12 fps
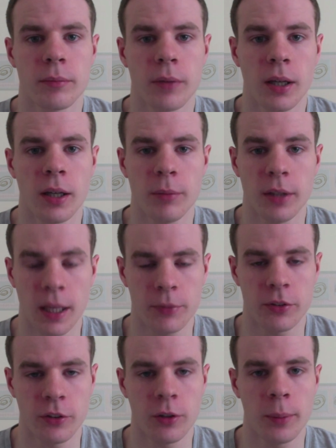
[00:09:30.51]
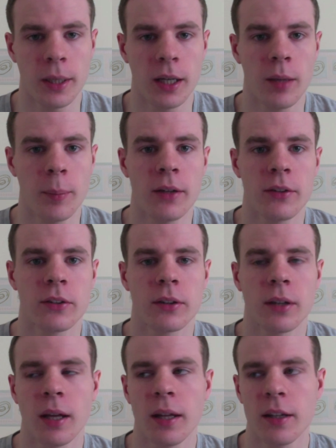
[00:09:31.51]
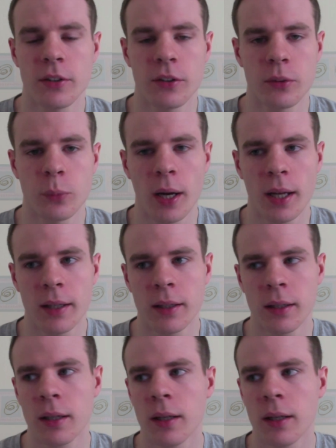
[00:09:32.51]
relapsing remitting MS, and this is when